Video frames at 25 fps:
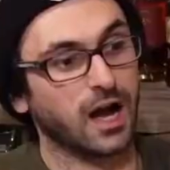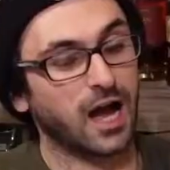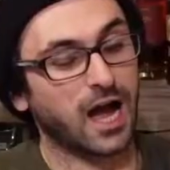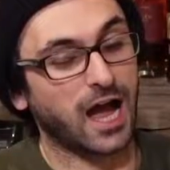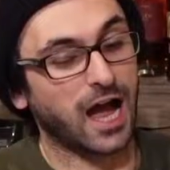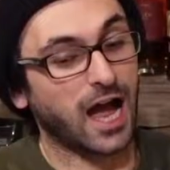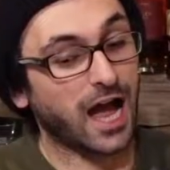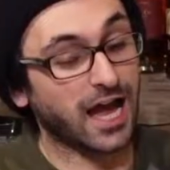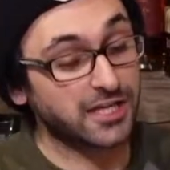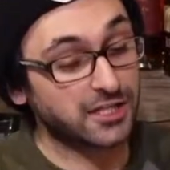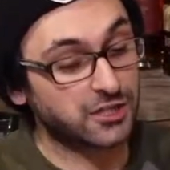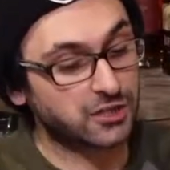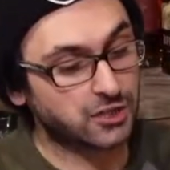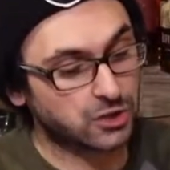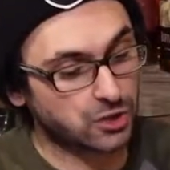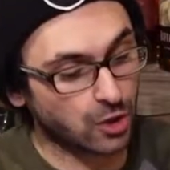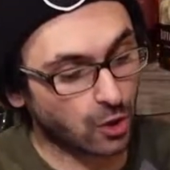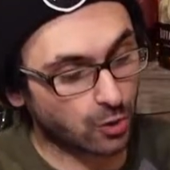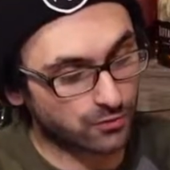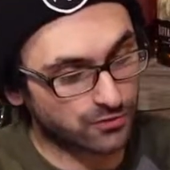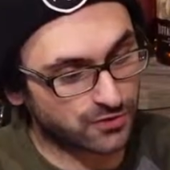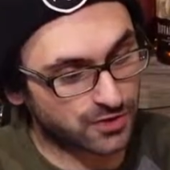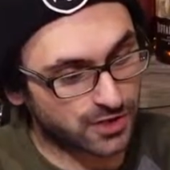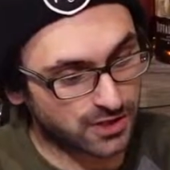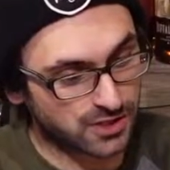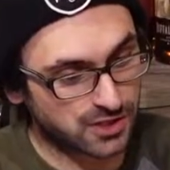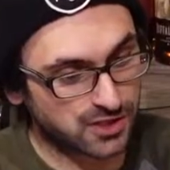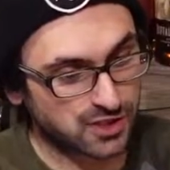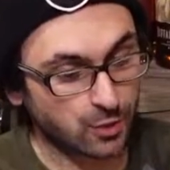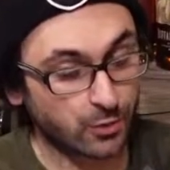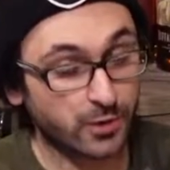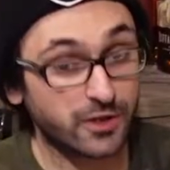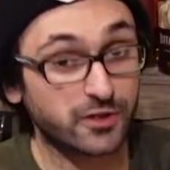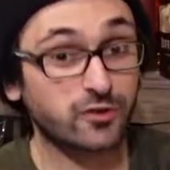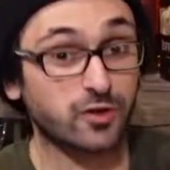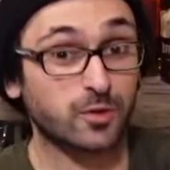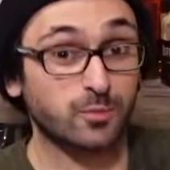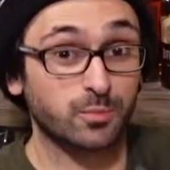I don't think so
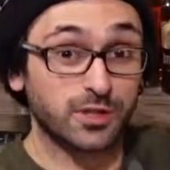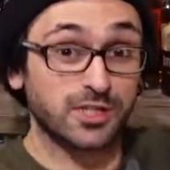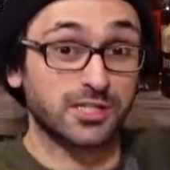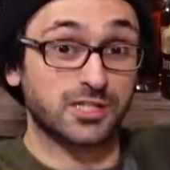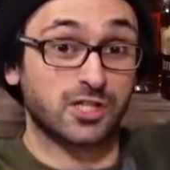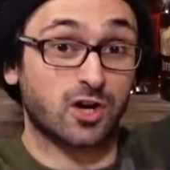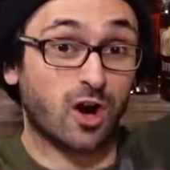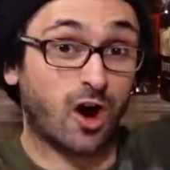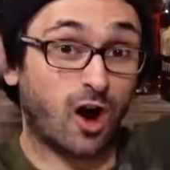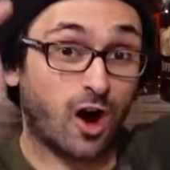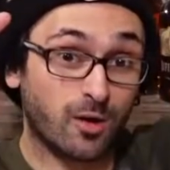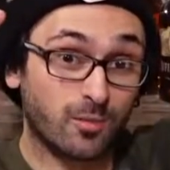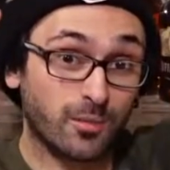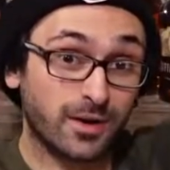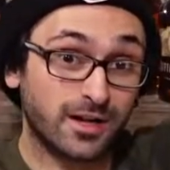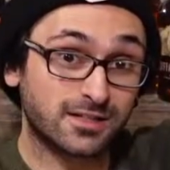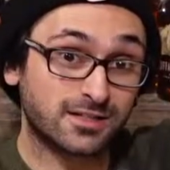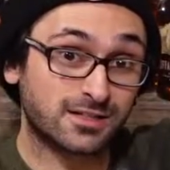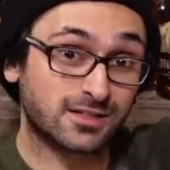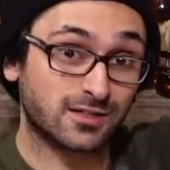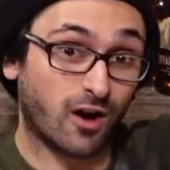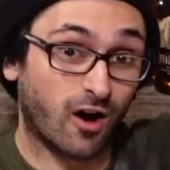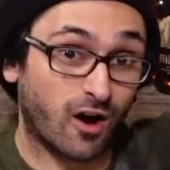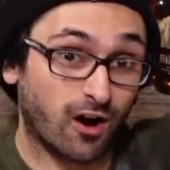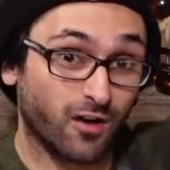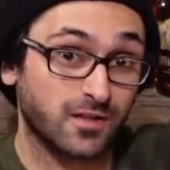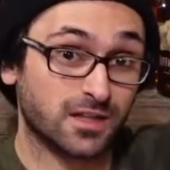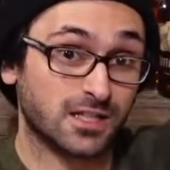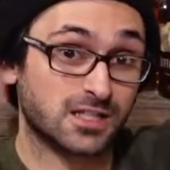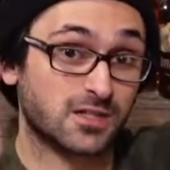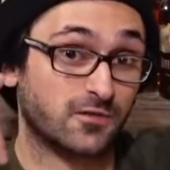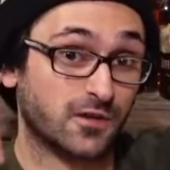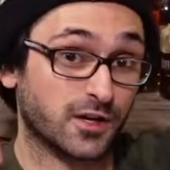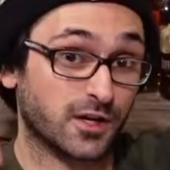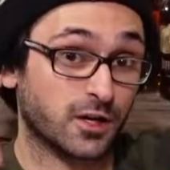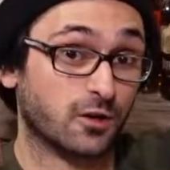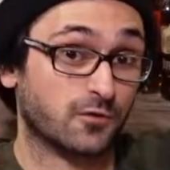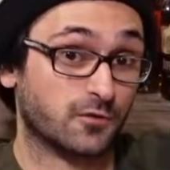either. And please comment on this
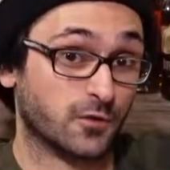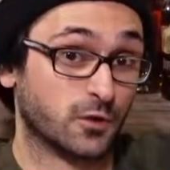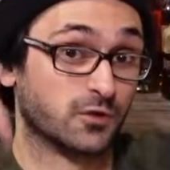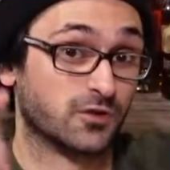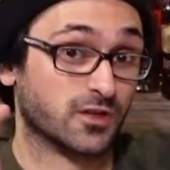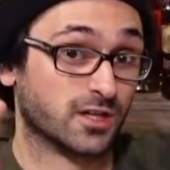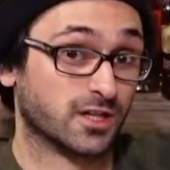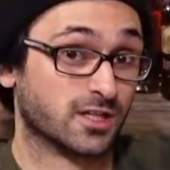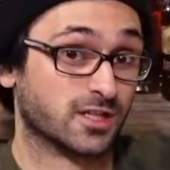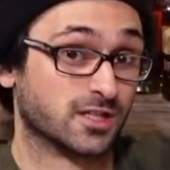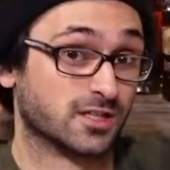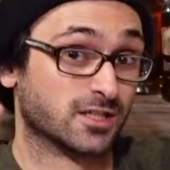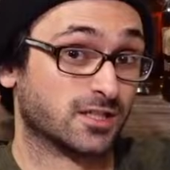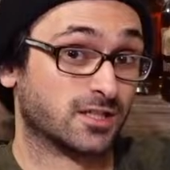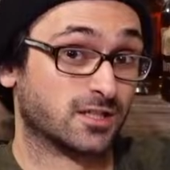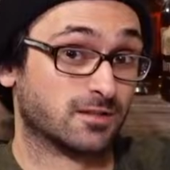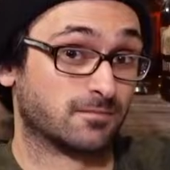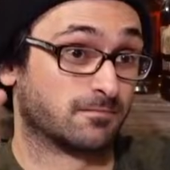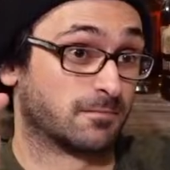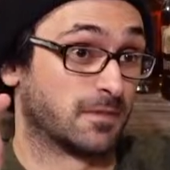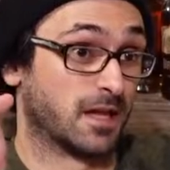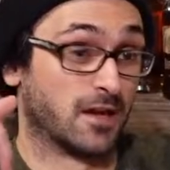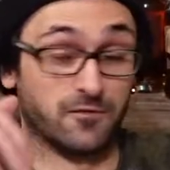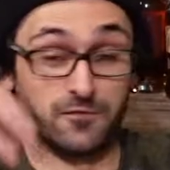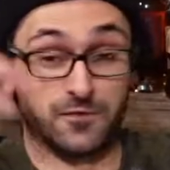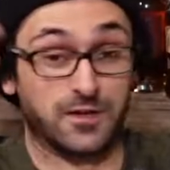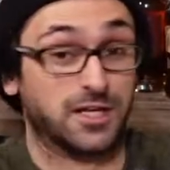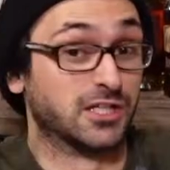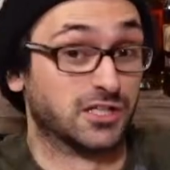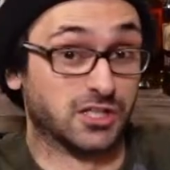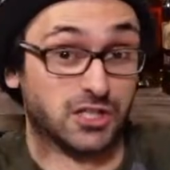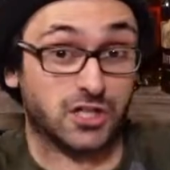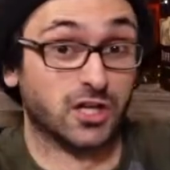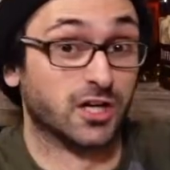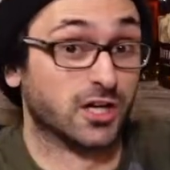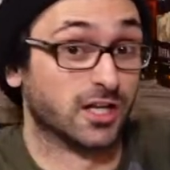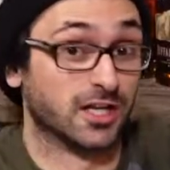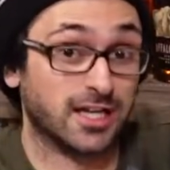video if you think he's
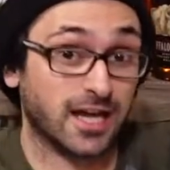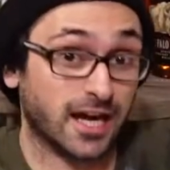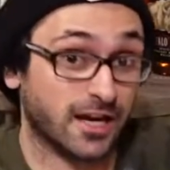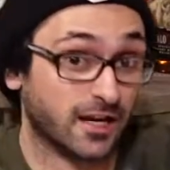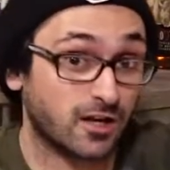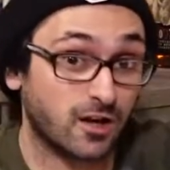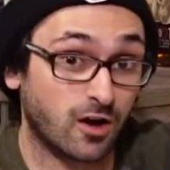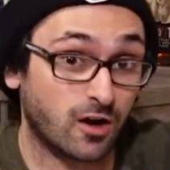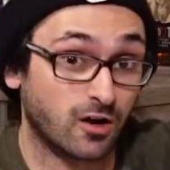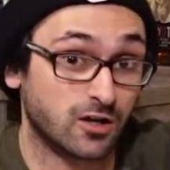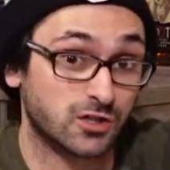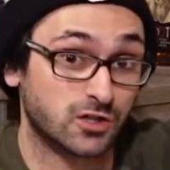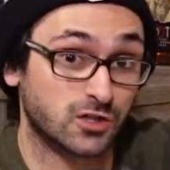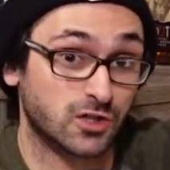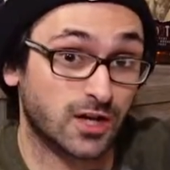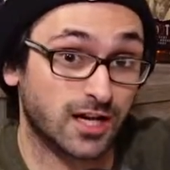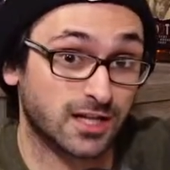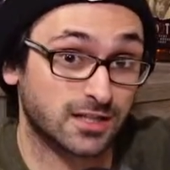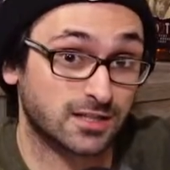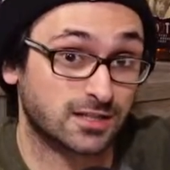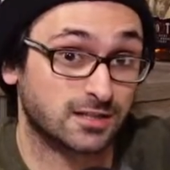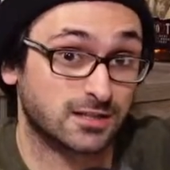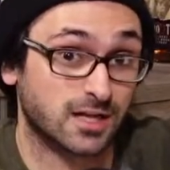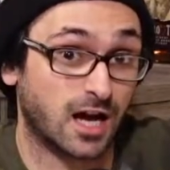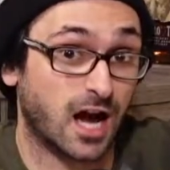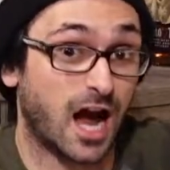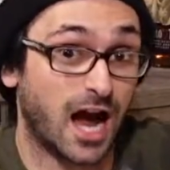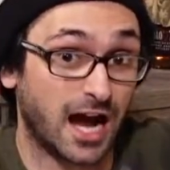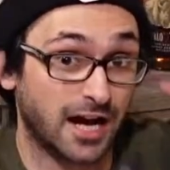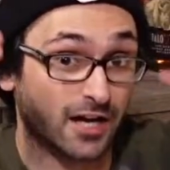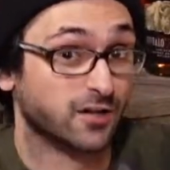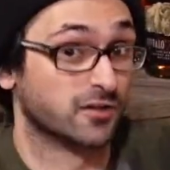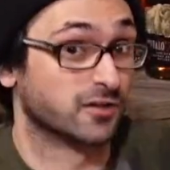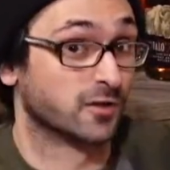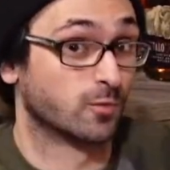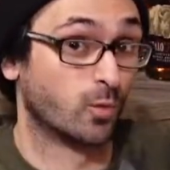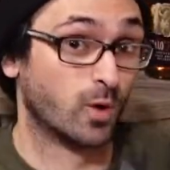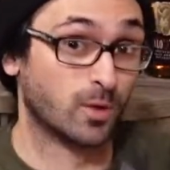going to get a contract
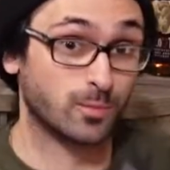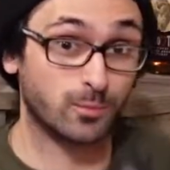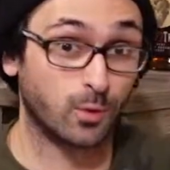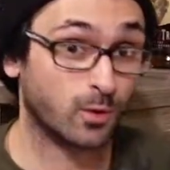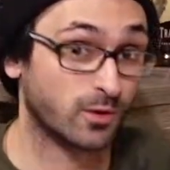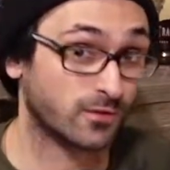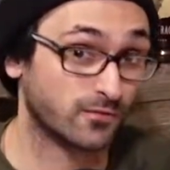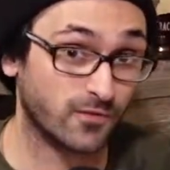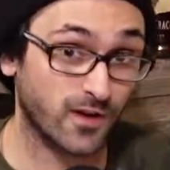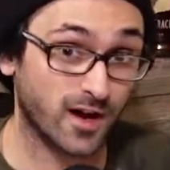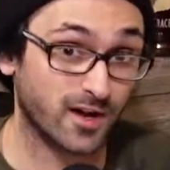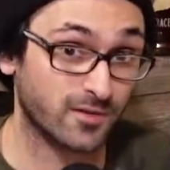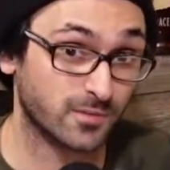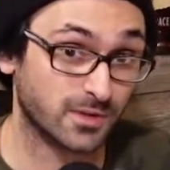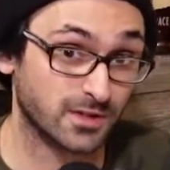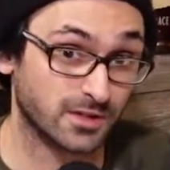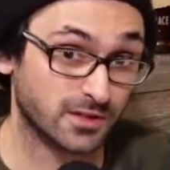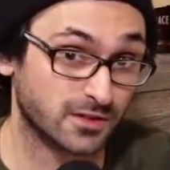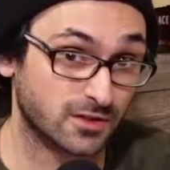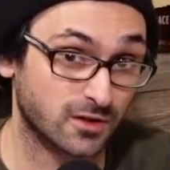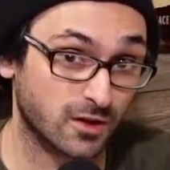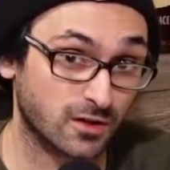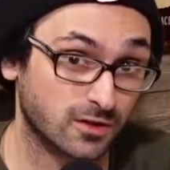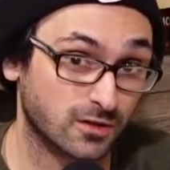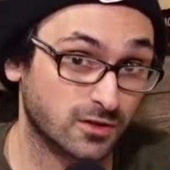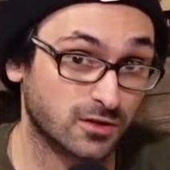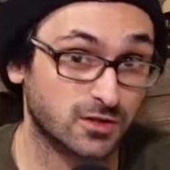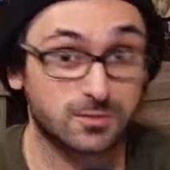higher than $1.5 million,